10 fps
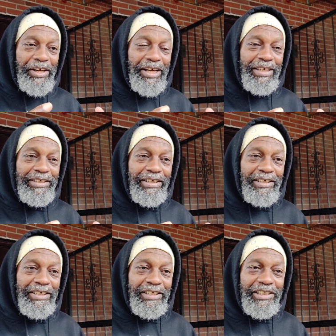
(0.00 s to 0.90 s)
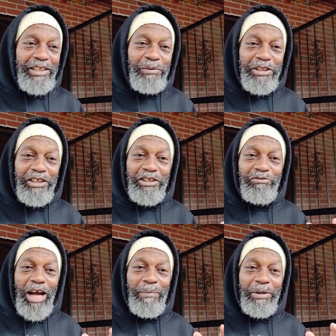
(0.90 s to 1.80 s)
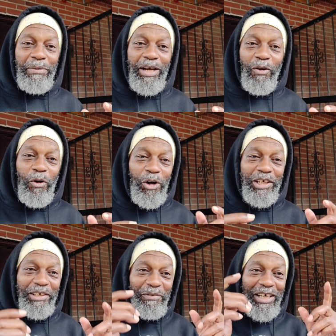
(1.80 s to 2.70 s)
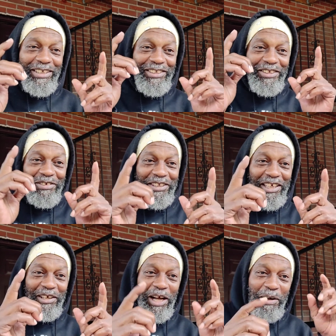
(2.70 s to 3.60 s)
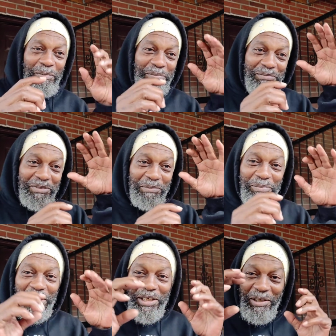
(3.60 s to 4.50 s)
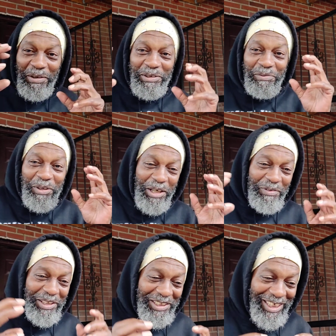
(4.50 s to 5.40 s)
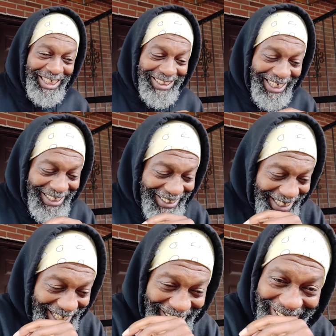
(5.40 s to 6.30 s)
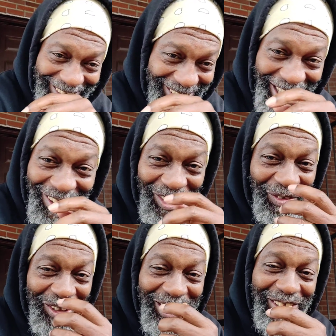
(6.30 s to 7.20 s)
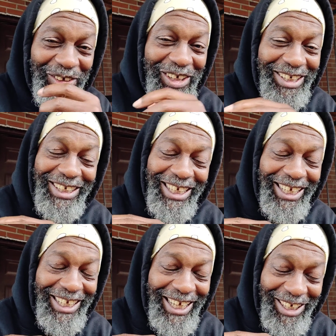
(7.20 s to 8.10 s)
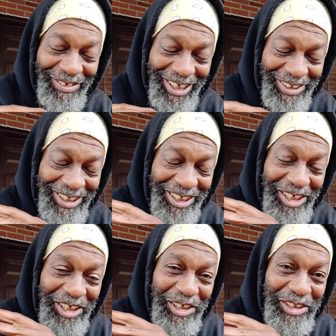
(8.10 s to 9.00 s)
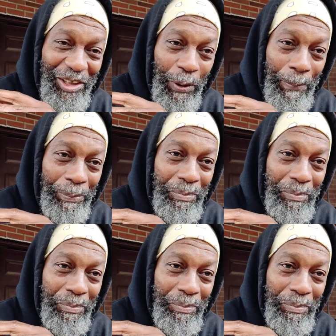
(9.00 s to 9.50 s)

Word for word: and uh, she was describing my organ. Right, she was saying how big it is or whatever it is like that. I guess they I don't know what they thought. Anyway, so